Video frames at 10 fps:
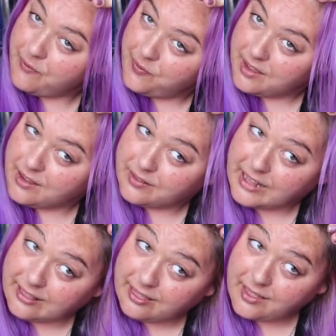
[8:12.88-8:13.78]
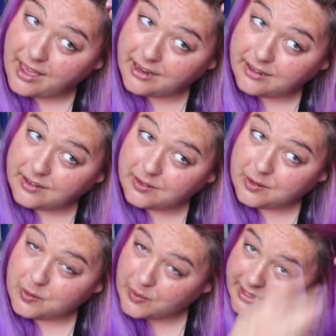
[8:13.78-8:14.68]
my finger like that
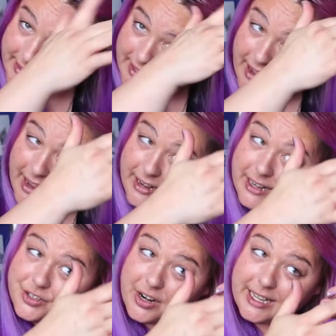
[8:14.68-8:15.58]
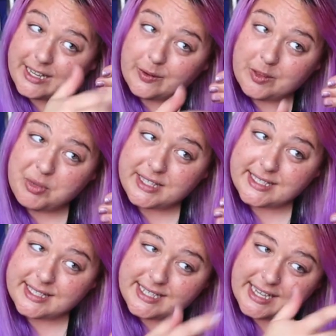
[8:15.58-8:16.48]
along one side and try and get all the bits
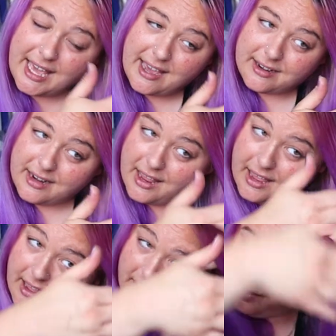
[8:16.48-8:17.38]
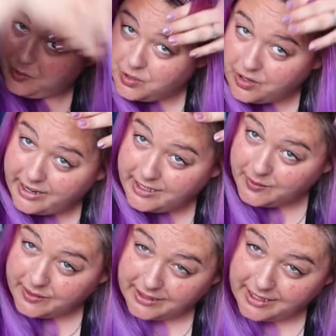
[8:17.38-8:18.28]
that stick out. And I'll try and
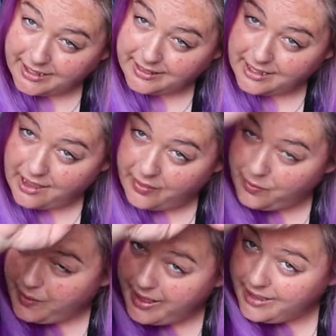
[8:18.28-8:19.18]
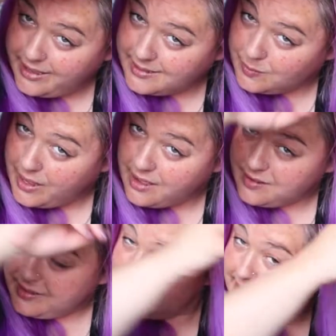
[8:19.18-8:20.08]
do it like the other way as
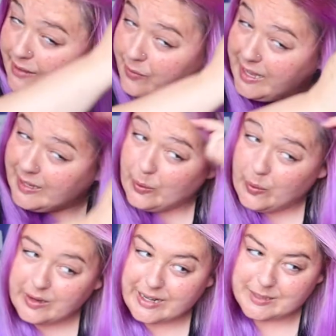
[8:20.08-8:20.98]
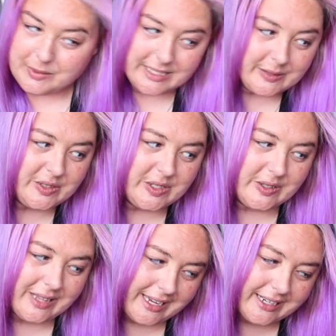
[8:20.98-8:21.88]
well. See if I can organize myself to
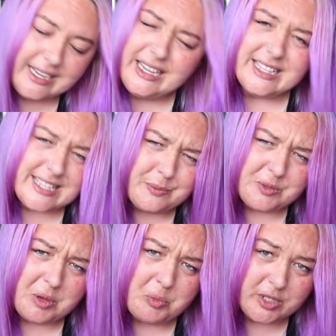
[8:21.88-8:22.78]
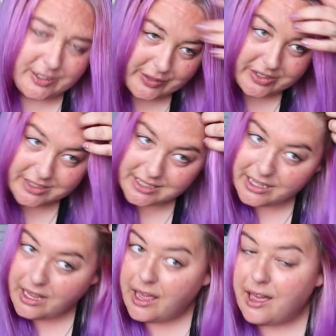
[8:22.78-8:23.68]
do that. Seems a bit more difficult.
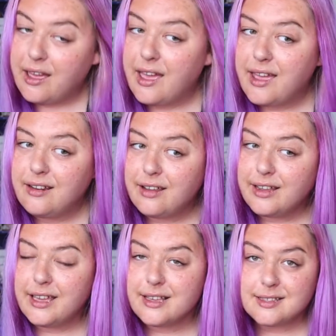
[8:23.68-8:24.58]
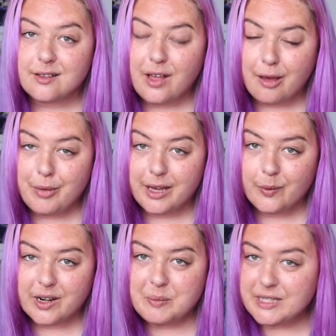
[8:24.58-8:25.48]
And I guess I'll come back
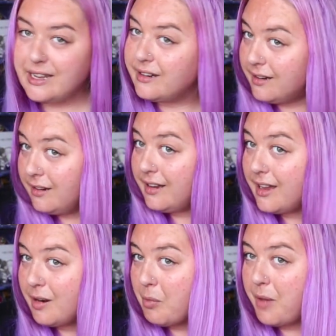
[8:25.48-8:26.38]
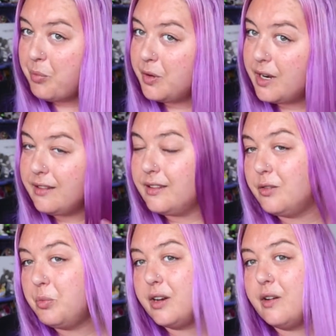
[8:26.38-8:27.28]
when I'm done and I might put a
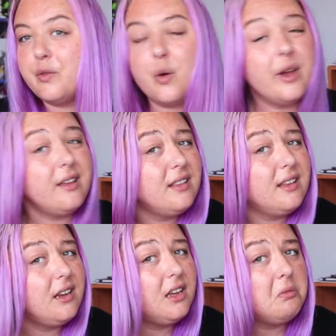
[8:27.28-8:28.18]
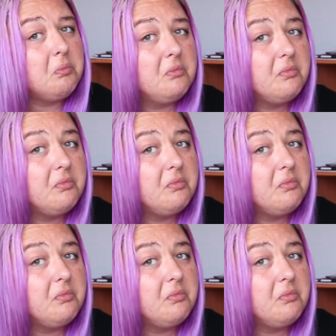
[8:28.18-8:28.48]
little bit of oil in it